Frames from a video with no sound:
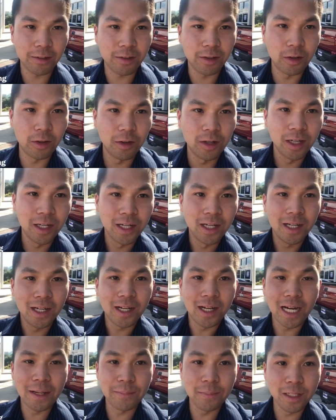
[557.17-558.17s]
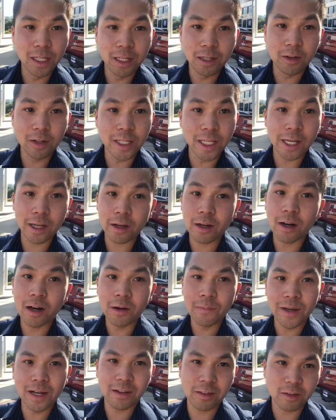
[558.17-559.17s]
So I'm literally at
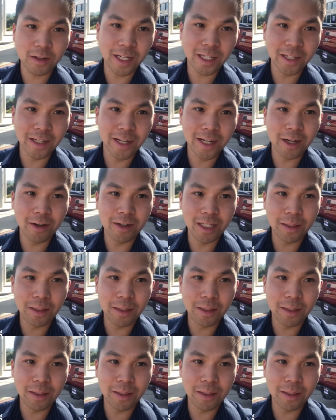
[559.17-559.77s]
CarMax right now,